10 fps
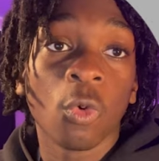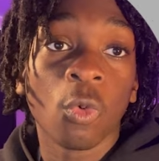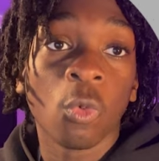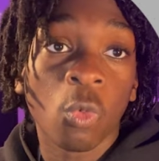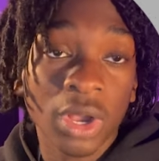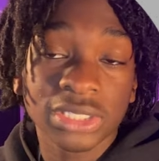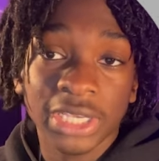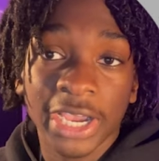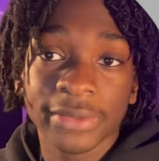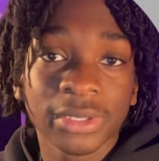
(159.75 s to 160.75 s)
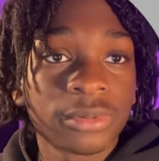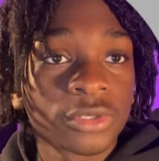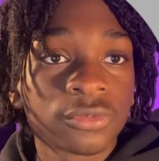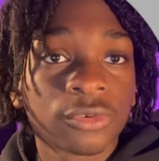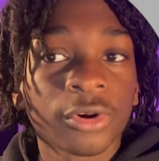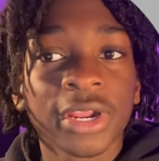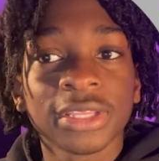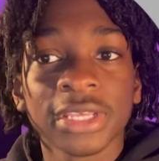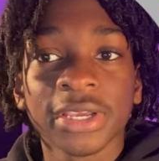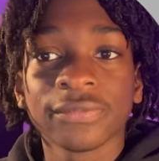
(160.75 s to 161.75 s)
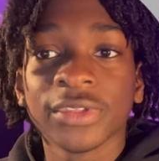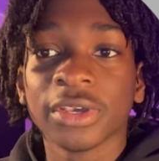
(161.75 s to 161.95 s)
what time they booked for or anything,